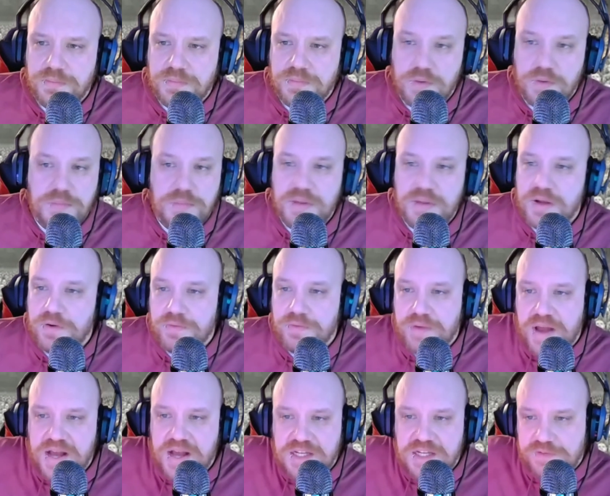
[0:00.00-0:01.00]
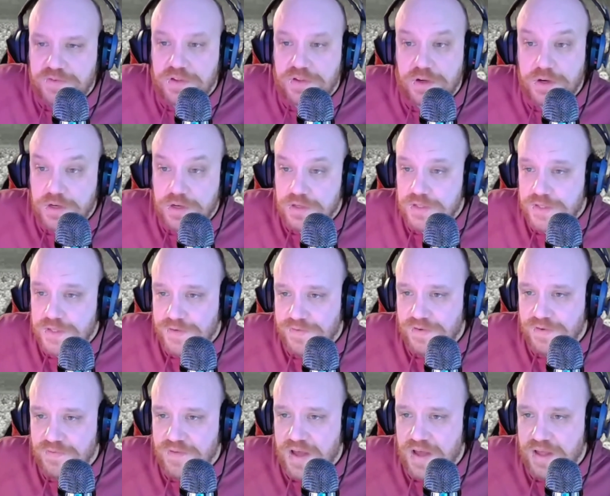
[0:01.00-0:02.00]
They wouldn't be harassed for their
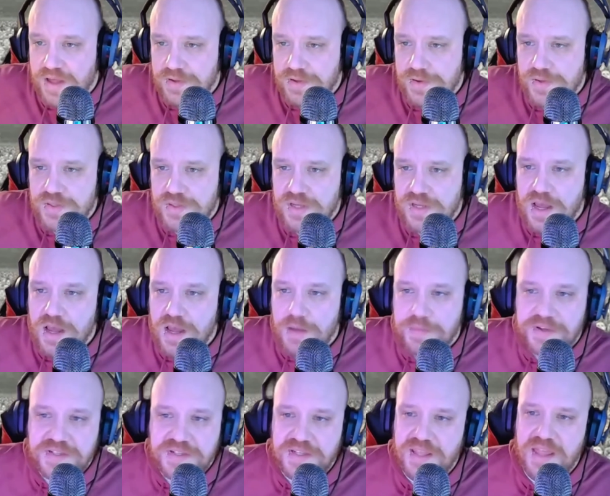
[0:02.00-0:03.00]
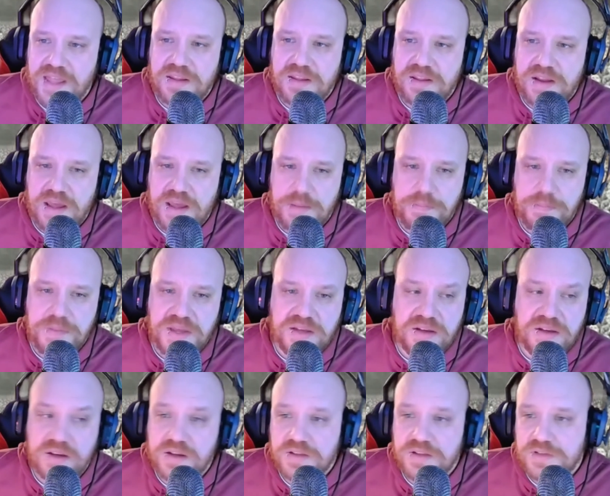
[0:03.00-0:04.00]
conservative values. Because at the end of the day, being
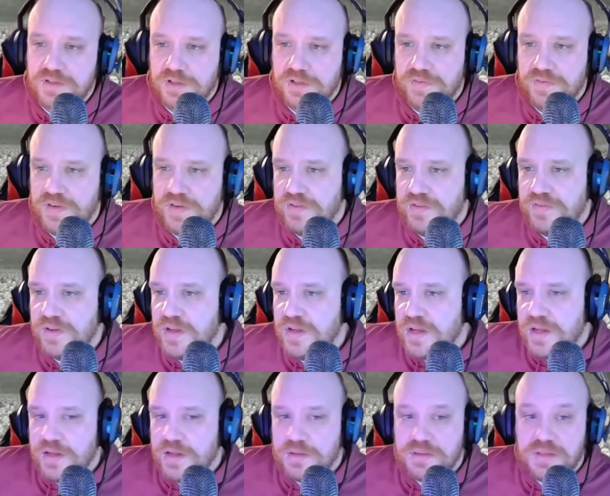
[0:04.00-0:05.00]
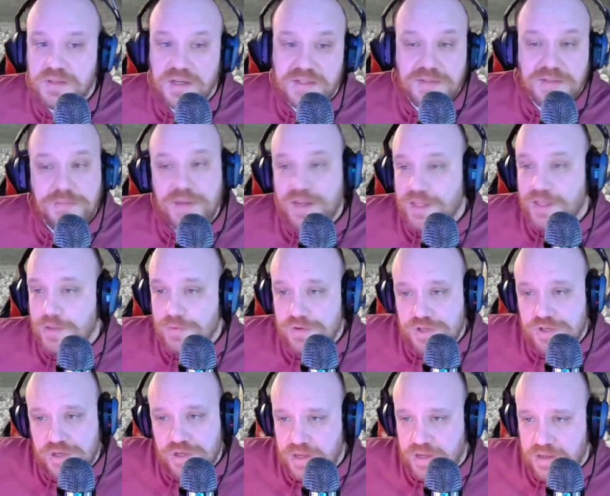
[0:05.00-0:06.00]
a conservative doesn't make you a
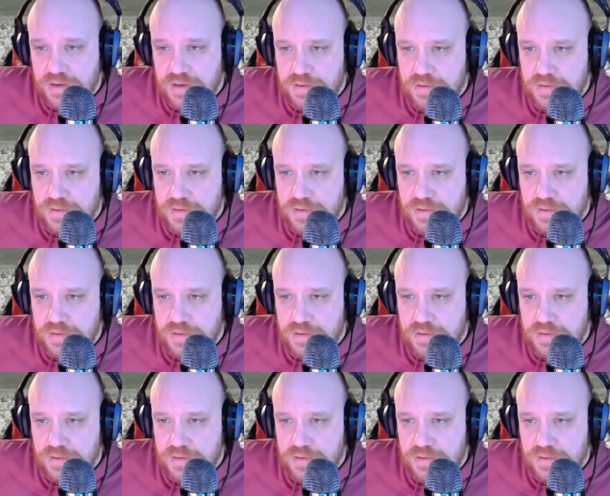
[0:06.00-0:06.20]
shithead.